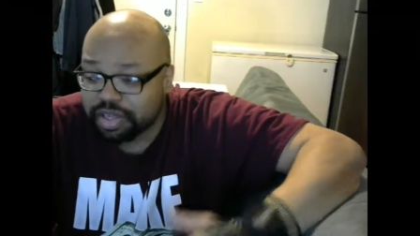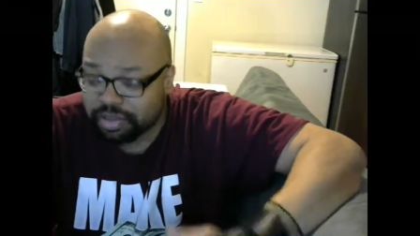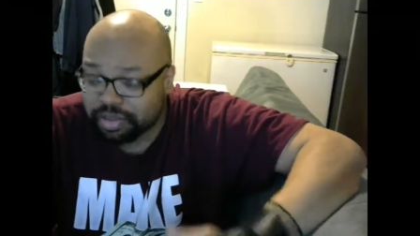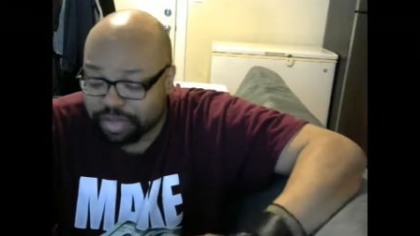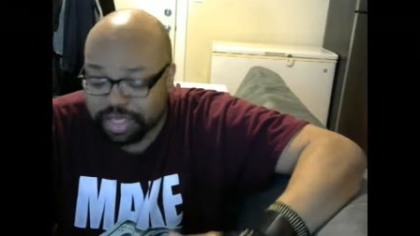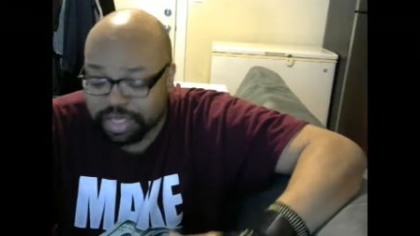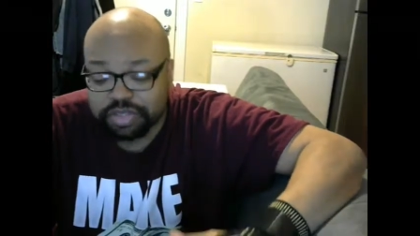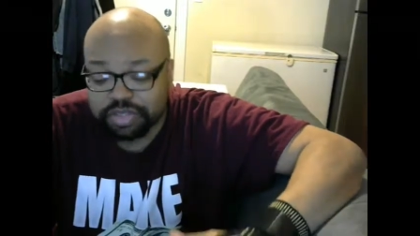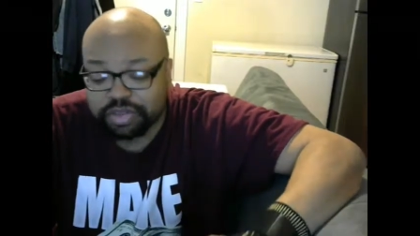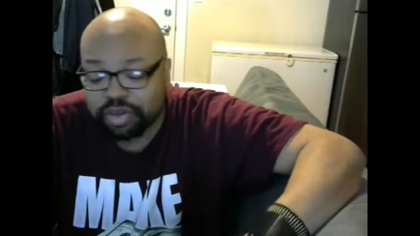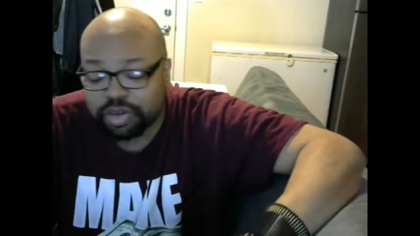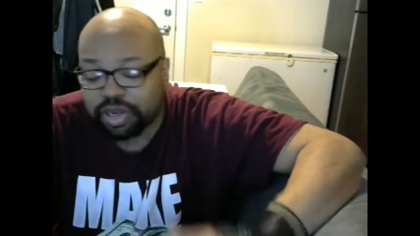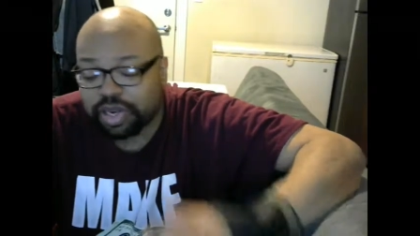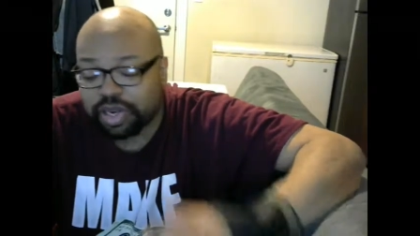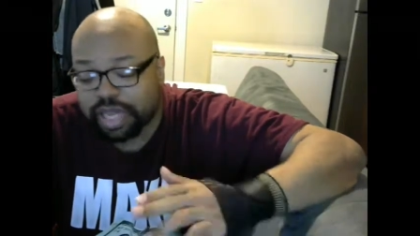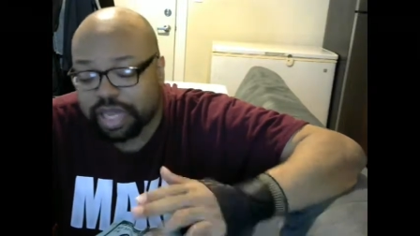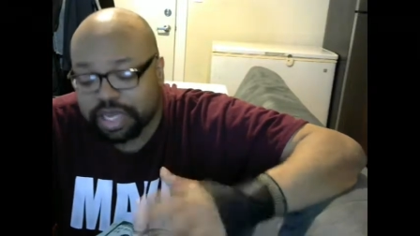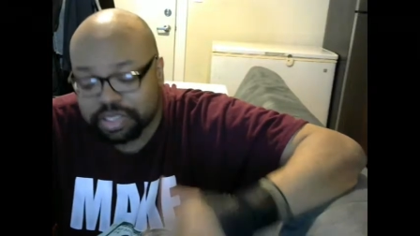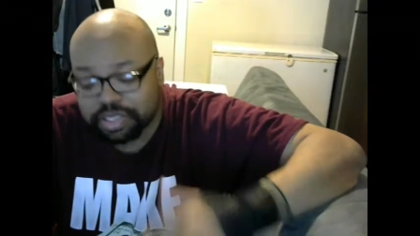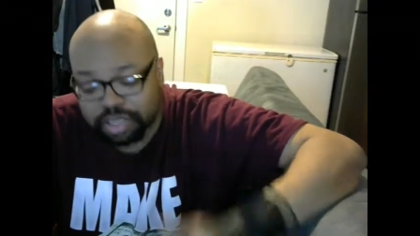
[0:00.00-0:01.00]
major
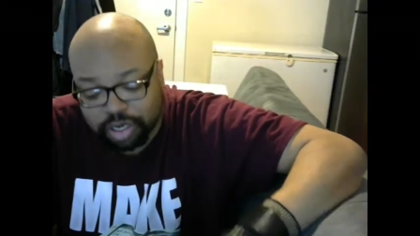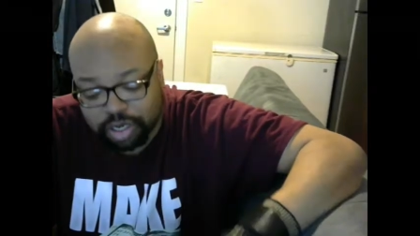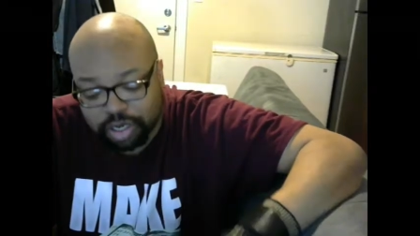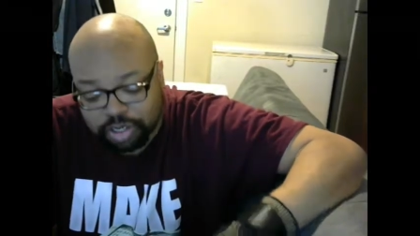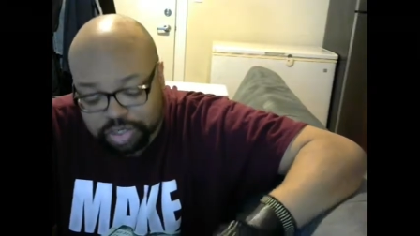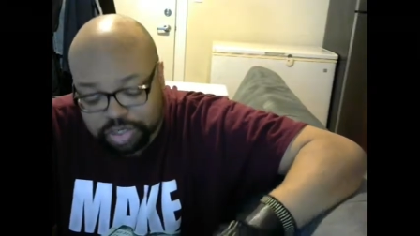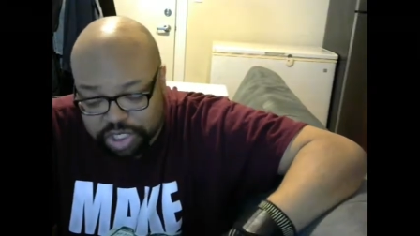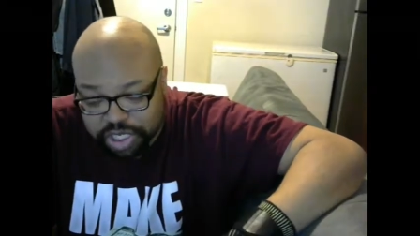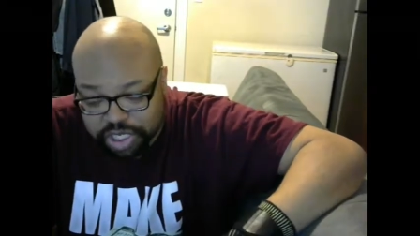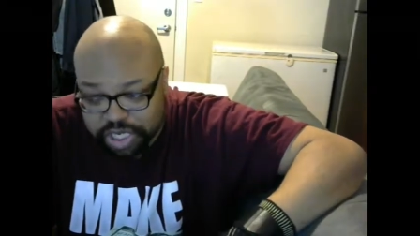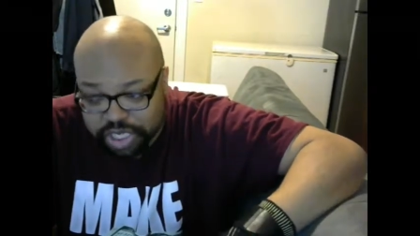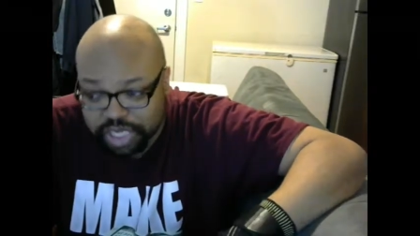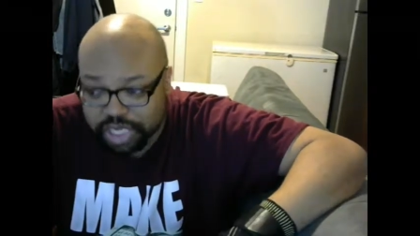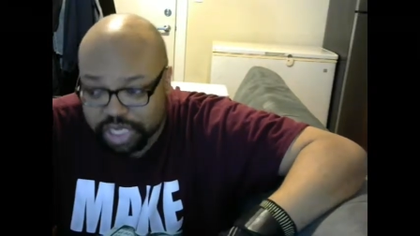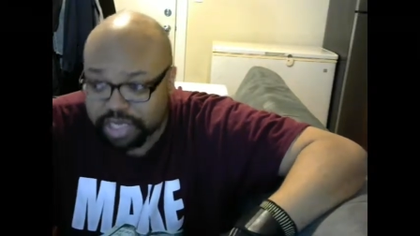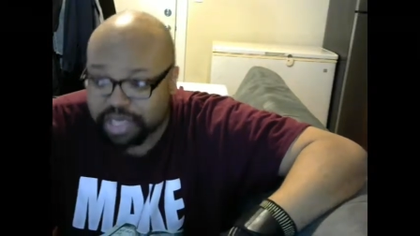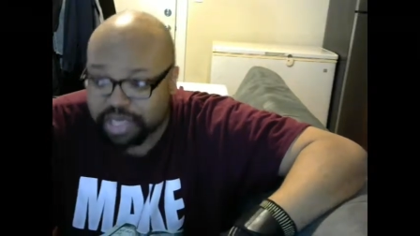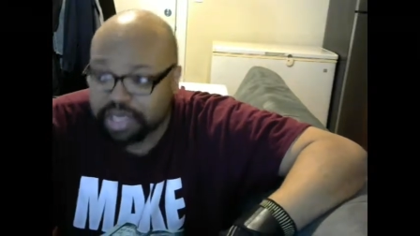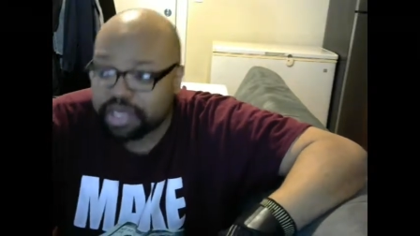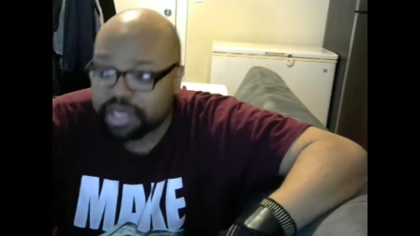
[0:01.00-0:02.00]
storylines, all should end.